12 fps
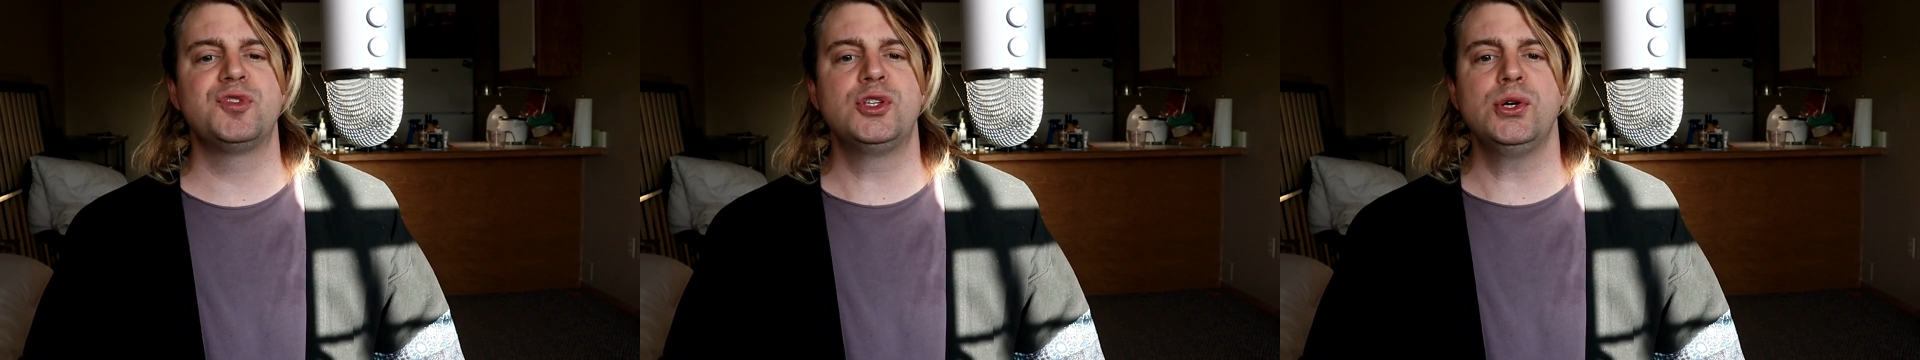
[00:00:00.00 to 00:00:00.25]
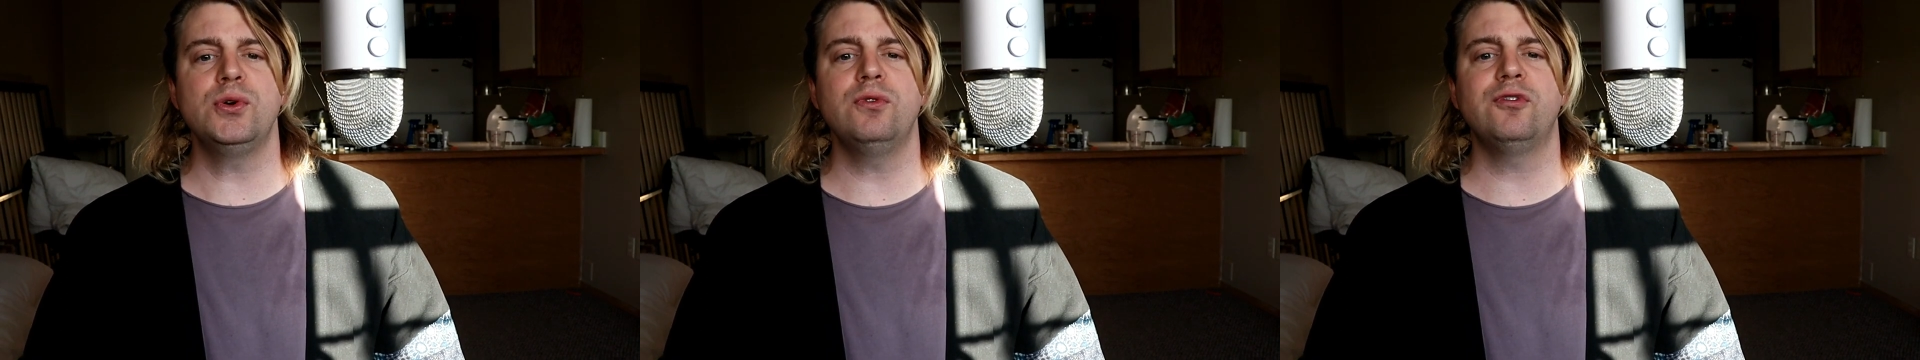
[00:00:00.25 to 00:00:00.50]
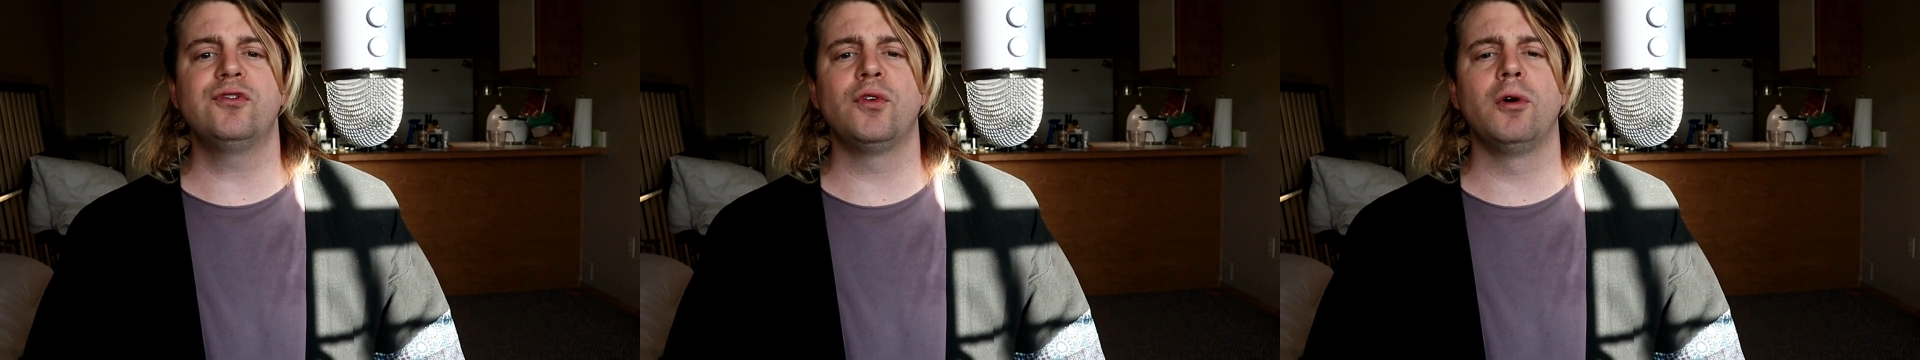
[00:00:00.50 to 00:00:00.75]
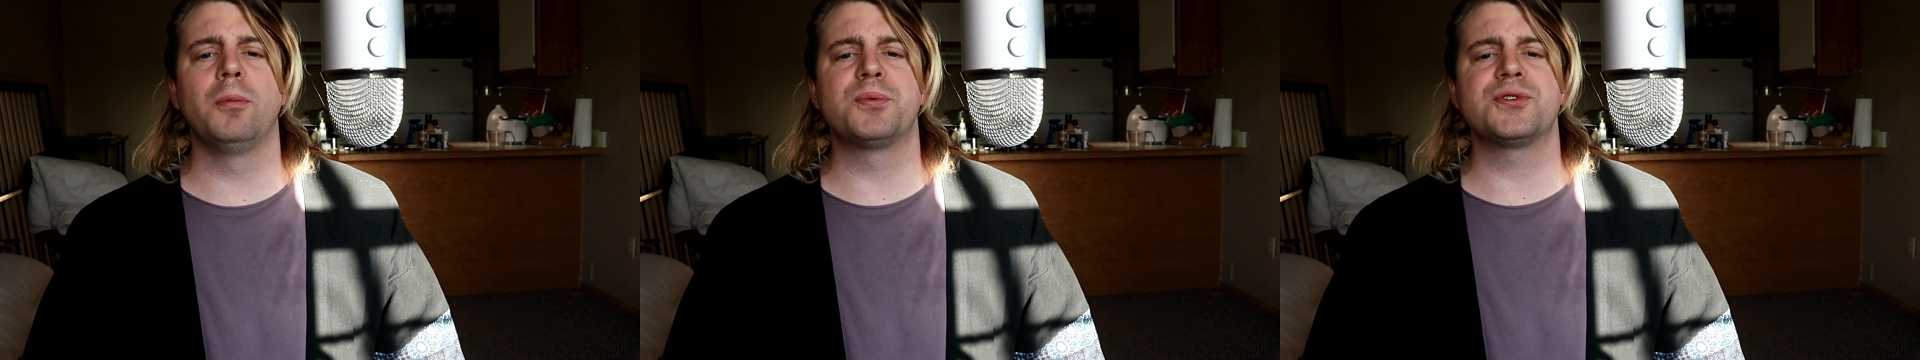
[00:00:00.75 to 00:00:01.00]
two
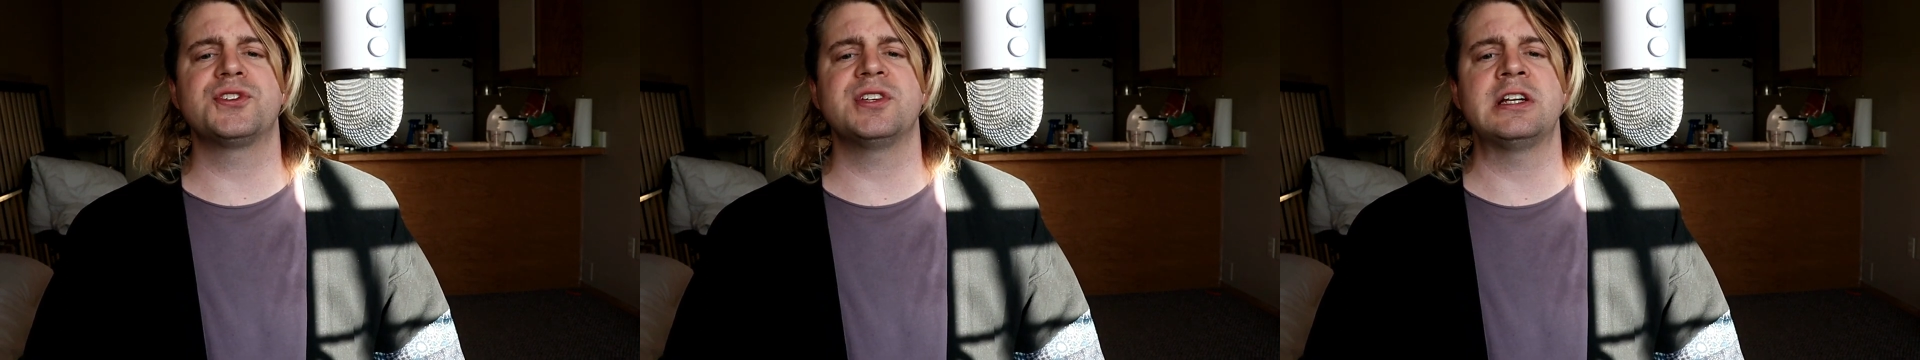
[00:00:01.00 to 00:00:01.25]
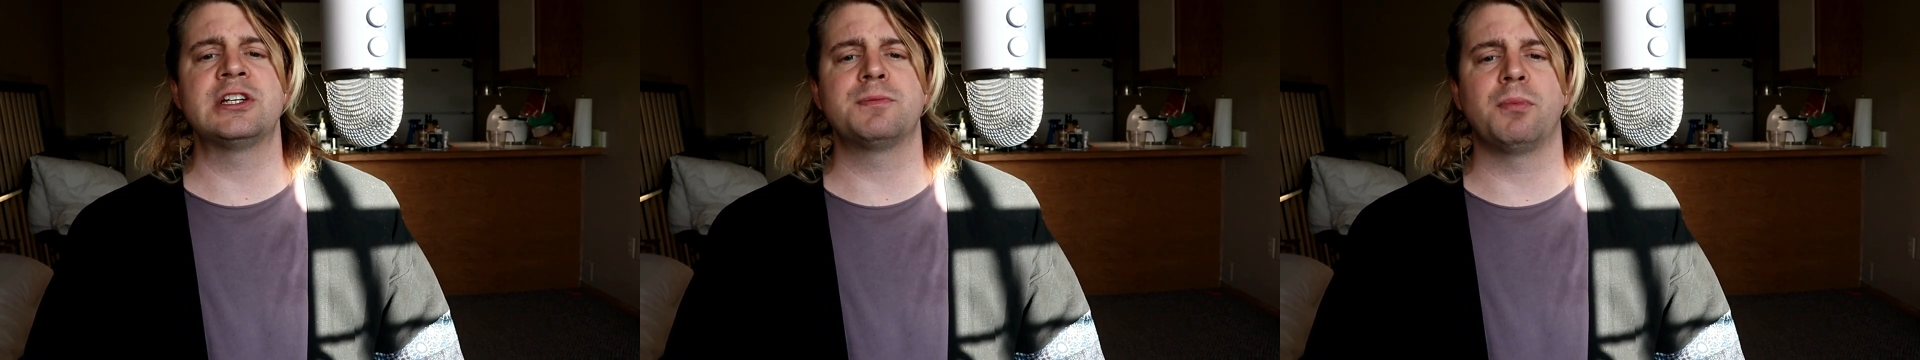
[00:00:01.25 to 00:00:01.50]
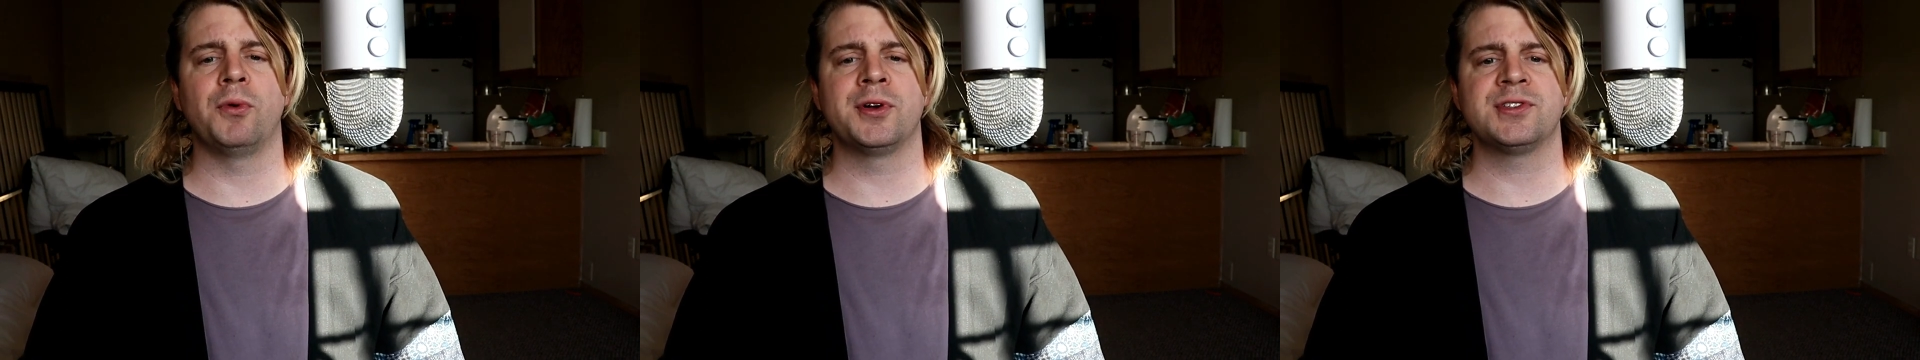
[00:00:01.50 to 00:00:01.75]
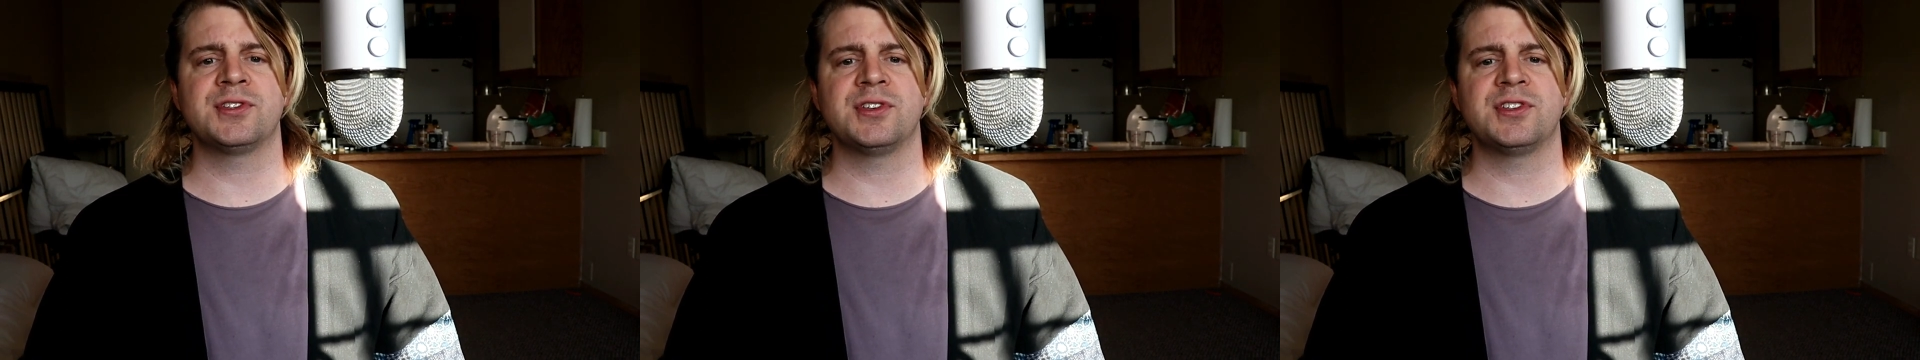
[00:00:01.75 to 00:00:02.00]
full percentage
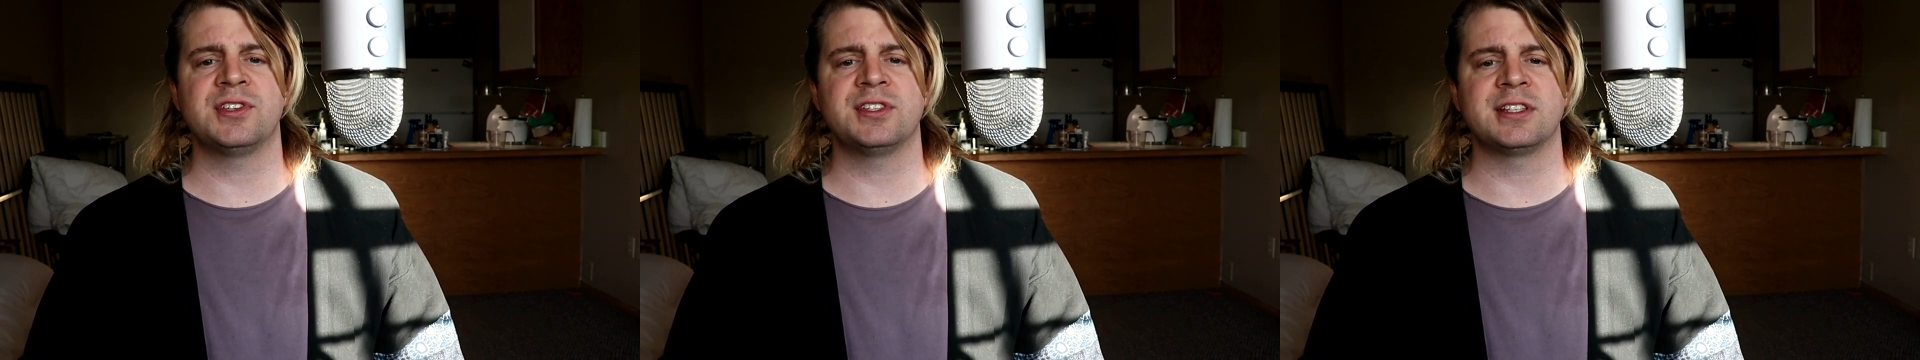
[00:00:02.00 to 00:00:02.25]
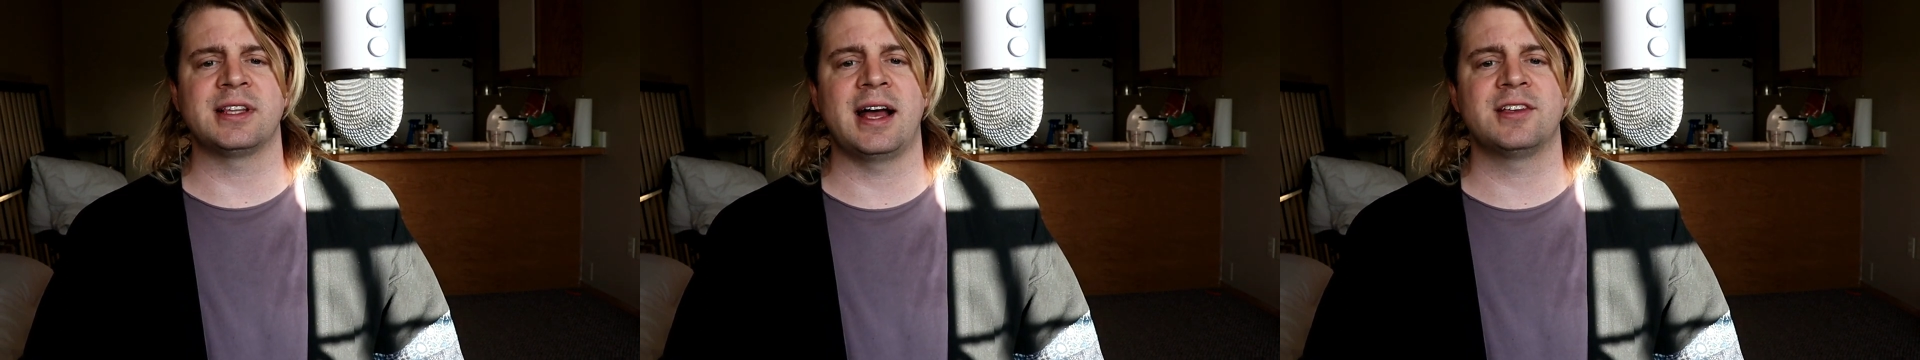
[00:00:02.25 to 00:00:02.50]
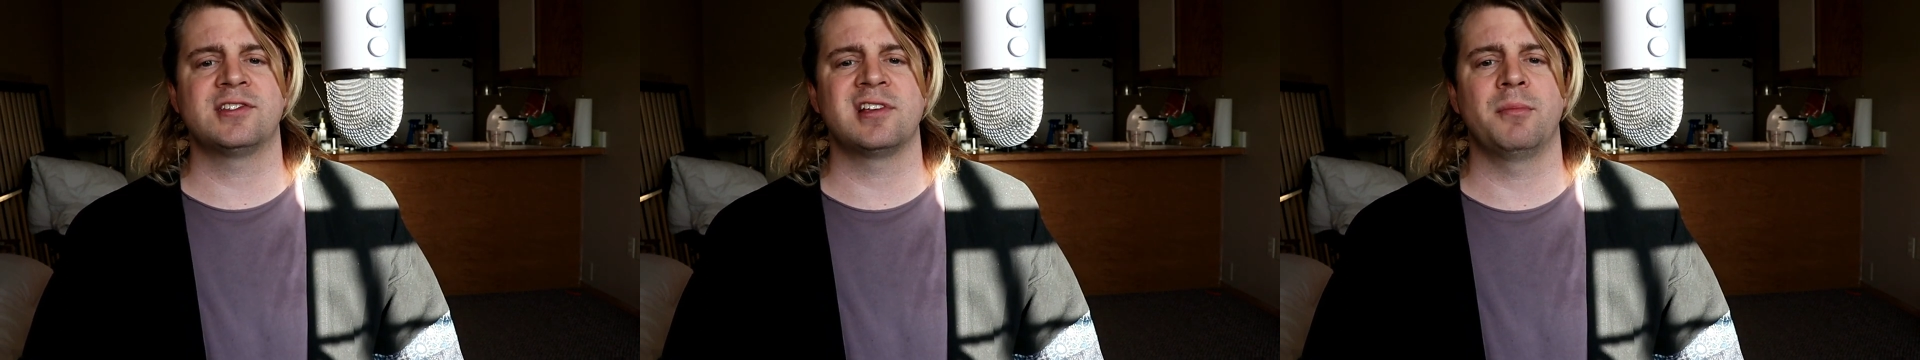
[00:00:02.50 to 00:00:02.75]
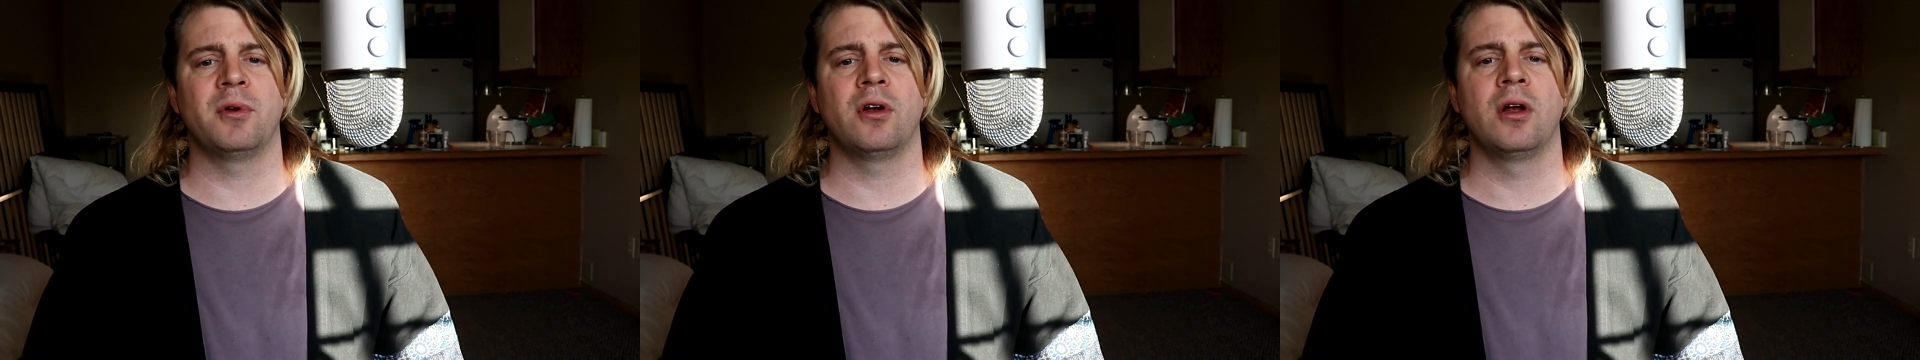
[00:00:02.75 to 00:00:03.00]
points since last
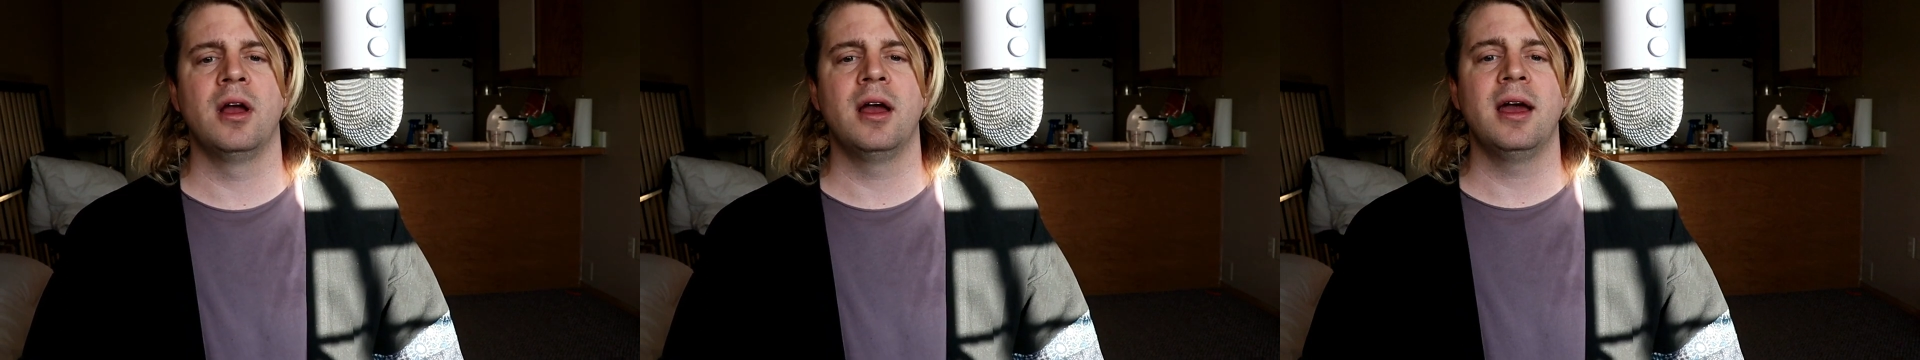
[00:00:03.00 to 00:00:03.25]
summer.